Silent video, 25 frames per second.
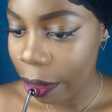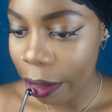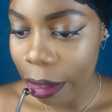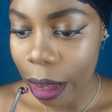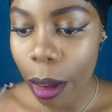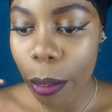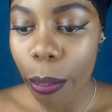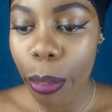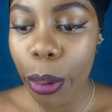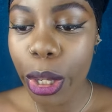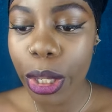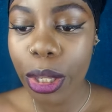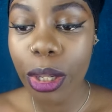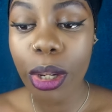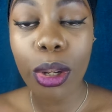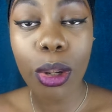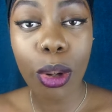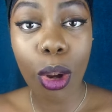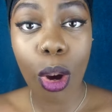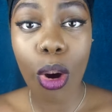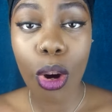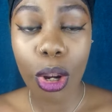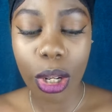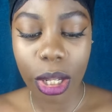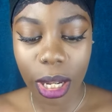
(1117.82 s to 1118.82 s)
I'm putting a
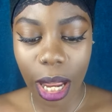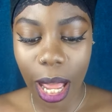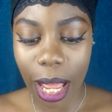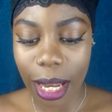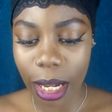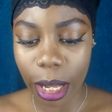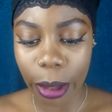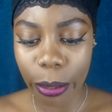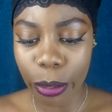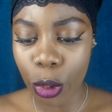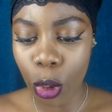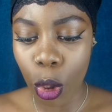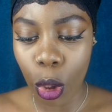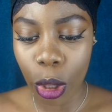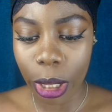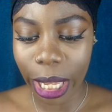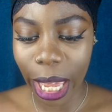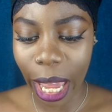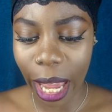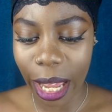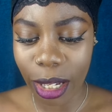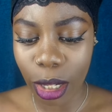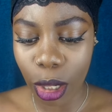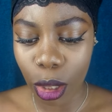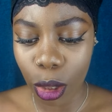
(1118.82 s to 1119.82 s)
lot on and I'm not
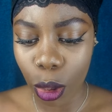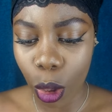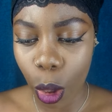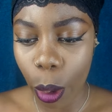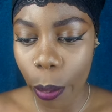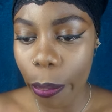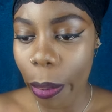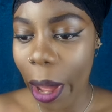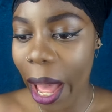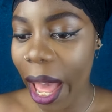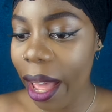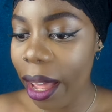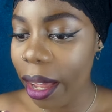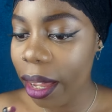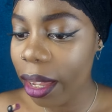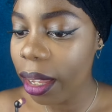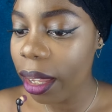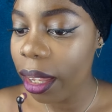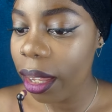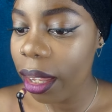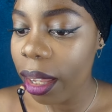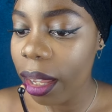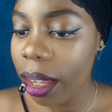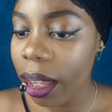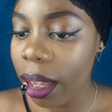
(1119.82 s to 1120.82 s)
getting a lot
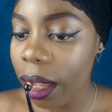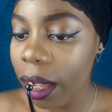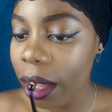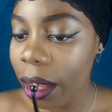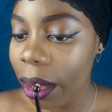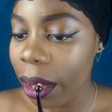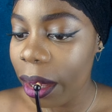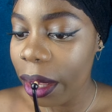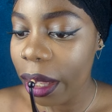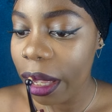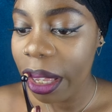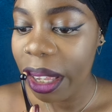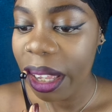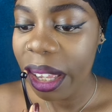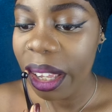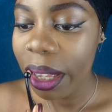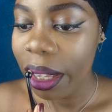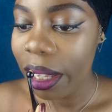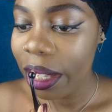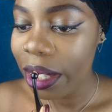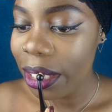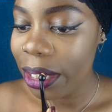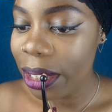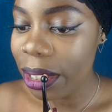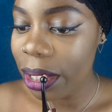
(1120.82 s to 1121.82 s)
back.
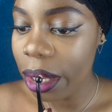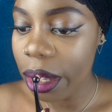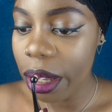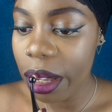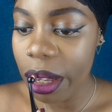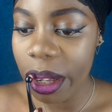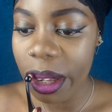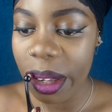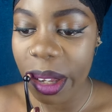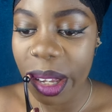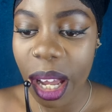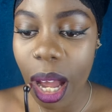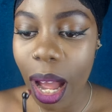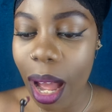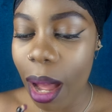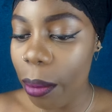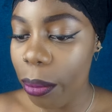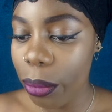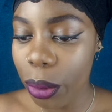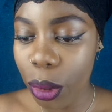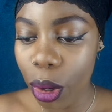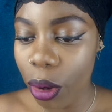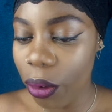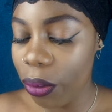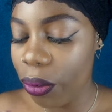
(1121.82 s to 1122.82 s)
So
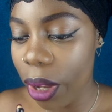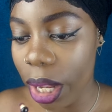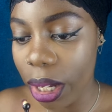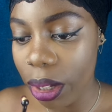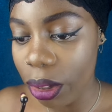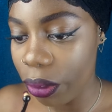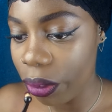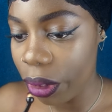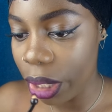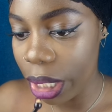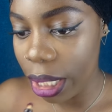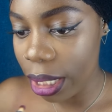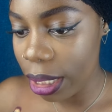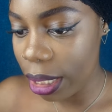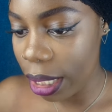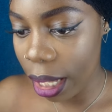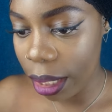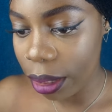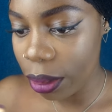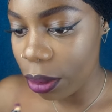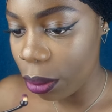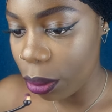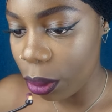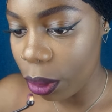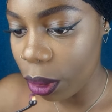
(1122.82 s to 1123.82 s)
I'm not a fan of this
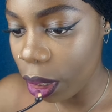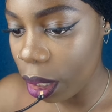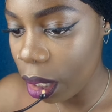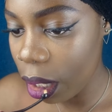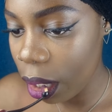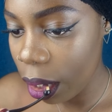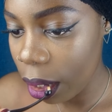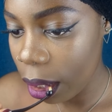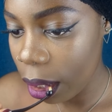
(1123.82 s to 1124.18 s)
at all.